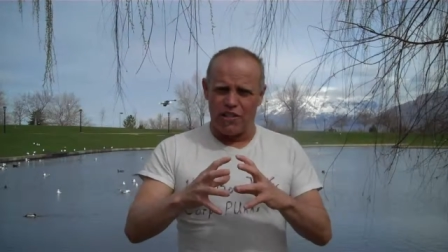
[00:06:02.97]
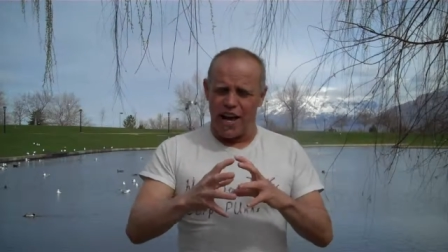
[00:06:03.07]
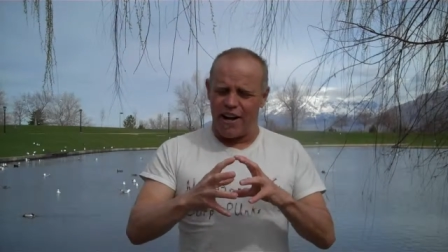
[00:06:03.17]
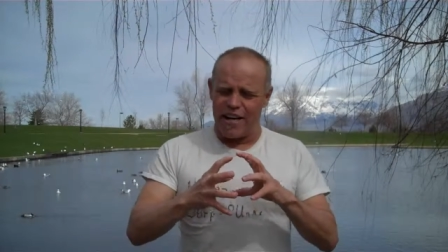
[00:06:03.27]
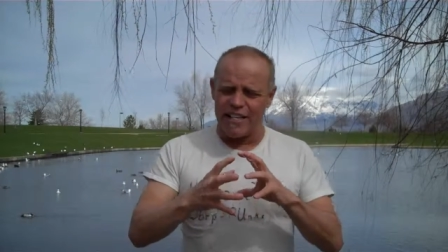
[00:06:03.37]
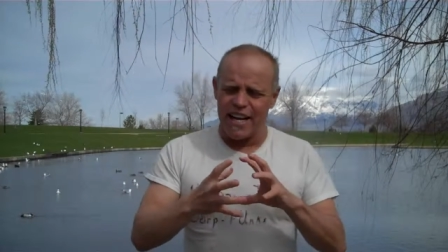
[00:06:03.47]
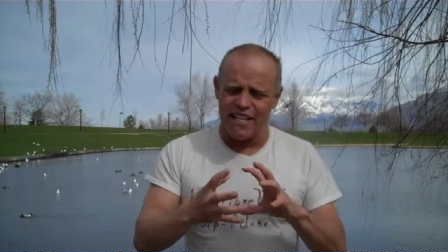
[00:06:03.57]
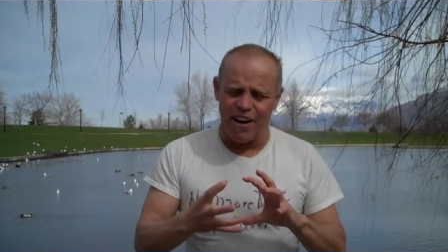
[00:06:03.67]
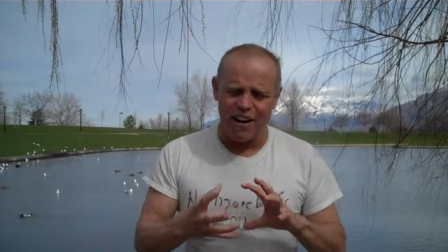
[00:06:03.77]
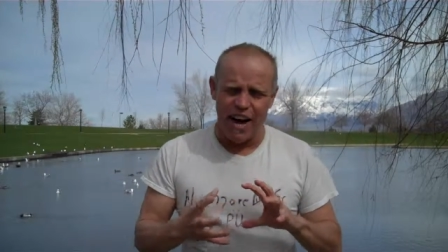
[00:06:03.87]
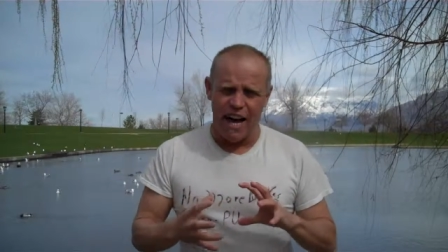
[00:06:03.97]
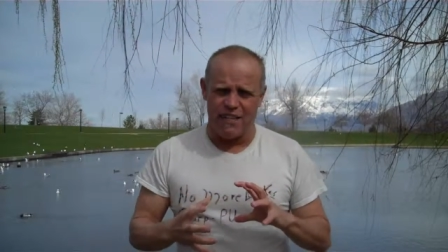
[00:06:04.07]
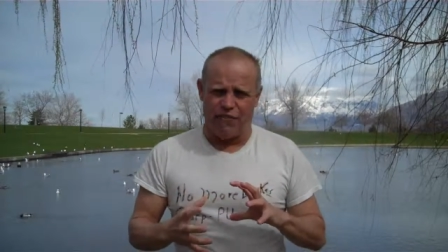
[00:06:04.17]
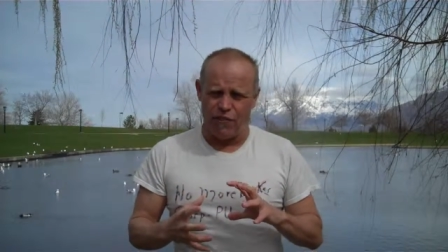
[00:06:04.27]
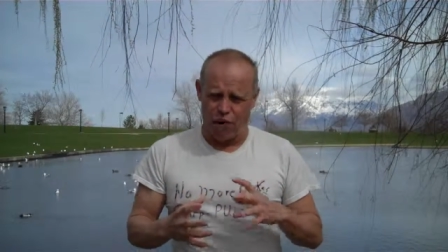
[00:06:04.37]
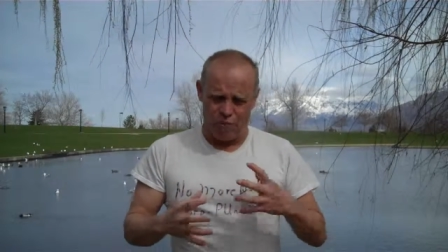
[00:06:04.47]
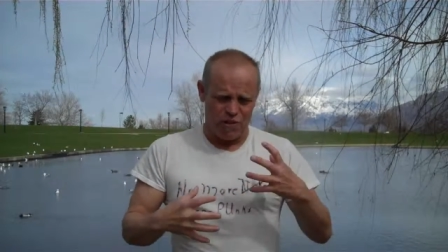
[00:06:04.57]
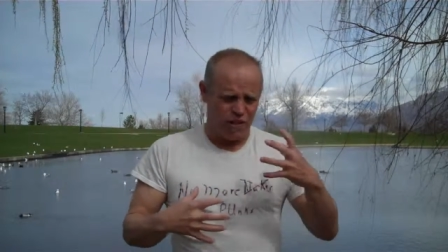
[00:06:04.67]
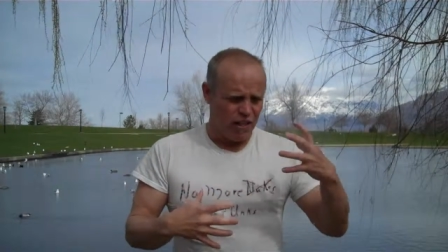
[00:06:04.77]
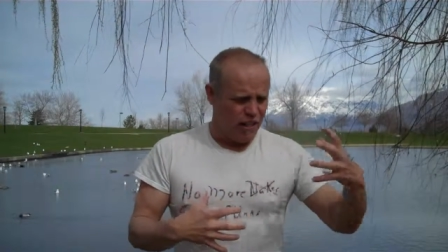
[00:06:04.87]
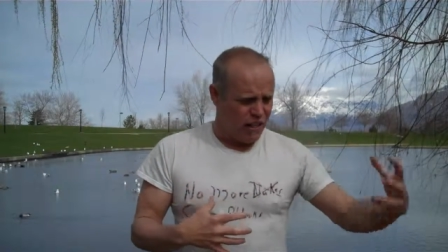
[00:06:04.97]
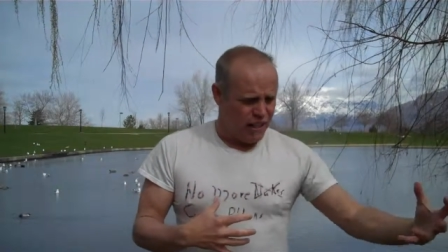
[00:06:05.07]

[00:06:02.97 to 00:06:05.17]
years later, it takes all kinds of forms.